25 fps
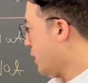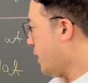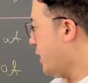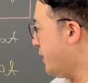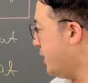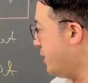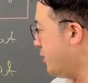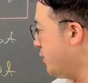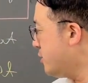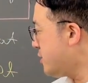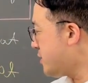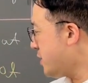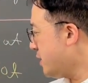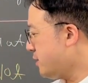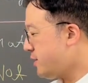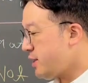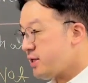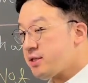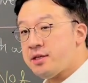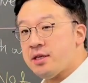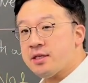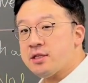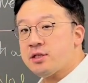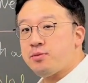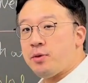Okay, then using
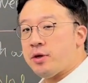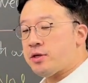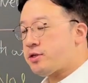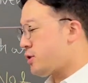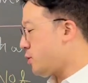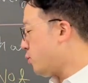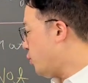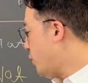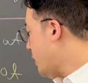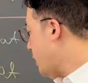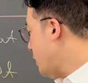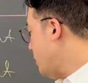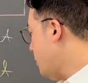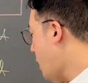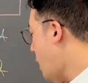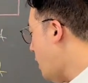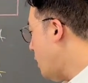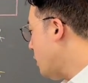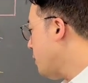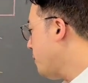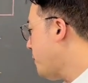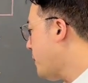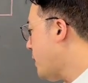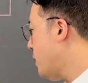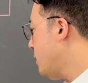this expression, we can
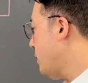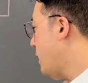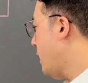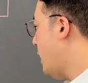talk about